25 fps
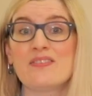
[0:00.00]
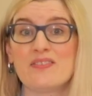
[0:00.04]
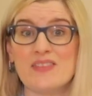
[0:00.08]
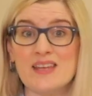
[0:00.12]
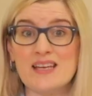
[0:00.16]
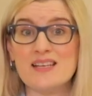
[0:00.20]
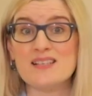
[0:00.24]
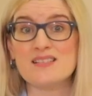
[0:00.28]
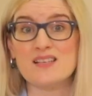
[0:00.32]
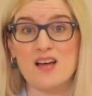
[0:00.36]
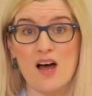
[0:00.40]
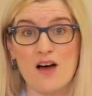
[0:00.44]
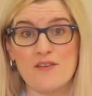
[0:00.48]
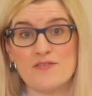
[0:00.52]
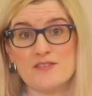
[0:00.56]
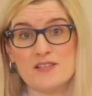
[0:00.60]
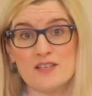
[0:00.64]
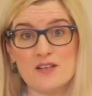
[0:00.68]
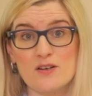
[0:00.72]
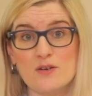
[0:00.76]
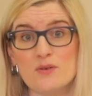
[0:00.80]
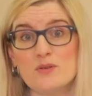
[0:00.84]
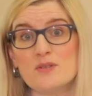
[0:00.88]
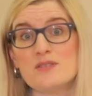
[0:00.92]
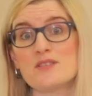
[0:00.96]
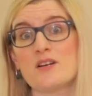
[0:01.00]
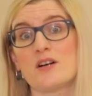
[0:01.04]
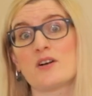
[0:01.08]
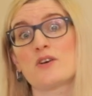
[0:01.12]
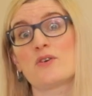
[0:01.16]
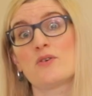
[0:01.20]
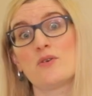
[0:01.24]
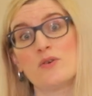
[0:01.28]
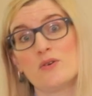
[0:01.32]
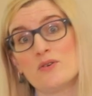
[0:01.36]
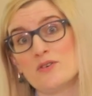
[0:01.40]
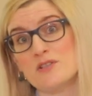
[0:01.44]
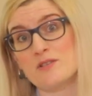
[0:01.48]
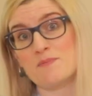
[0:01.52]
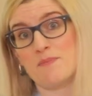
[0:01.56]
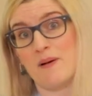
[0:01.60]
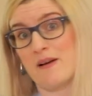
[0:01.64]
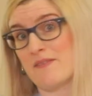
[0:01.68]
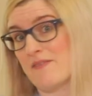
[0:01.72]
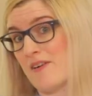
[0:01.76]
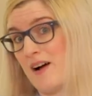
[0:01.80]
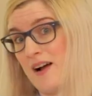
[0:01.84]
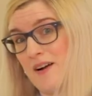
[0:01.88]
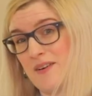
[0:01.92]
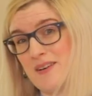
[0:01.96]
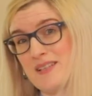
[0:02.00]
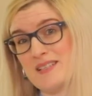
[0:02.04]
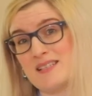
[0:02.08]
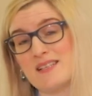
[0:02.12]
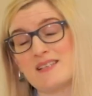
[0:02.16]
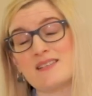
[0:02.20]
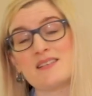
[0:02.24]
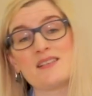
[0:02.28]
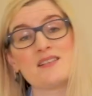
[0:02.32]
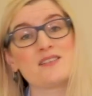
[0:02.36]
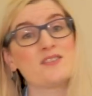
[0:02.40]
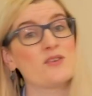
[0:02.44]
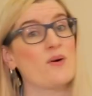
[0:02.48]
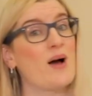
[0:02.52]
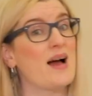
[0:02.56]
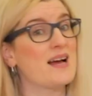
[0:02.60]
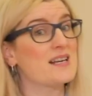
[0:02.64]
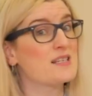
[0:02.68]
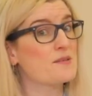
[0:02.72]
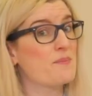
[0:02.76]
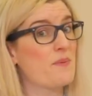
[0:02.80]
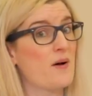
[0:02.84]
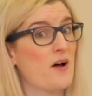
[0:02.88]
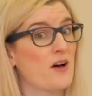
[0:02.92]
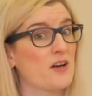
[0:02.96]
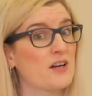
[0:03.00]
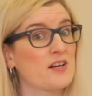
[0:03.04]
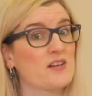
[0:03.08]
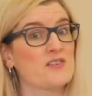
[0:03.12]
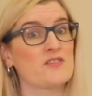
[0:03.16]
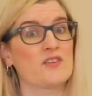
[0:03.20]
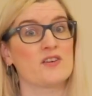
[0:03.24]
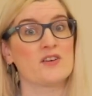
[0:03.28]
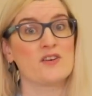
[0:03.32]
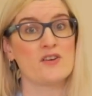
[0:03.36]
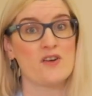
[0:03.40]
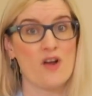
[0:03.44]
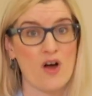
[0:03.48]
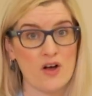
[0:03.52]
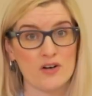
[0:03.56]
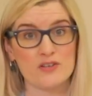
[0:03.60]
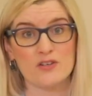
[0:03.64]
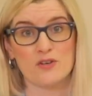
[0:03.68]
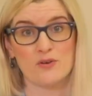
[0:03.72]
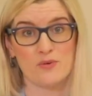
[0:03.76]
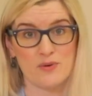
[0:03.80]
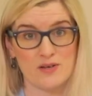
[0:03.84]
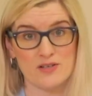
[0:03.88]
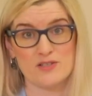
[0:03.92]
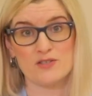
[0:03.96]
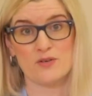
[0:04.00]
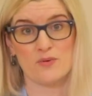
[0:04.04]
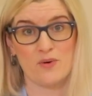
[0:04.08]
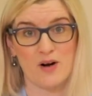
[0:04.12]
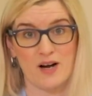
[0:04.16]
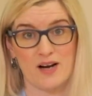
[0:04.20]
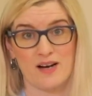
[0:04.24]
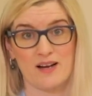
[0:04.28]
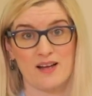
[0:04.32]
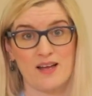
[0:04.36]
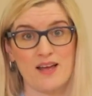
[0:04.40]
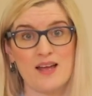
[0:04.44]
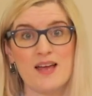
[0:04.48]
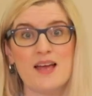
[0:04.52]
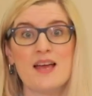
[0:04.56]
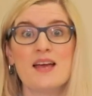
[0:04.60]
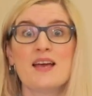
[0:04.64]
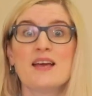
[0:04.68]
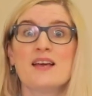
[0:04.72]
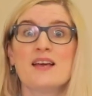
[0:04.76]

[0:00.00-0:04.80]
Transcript: These coughs and colds are caused by viruses, so antibiotics are not going to work.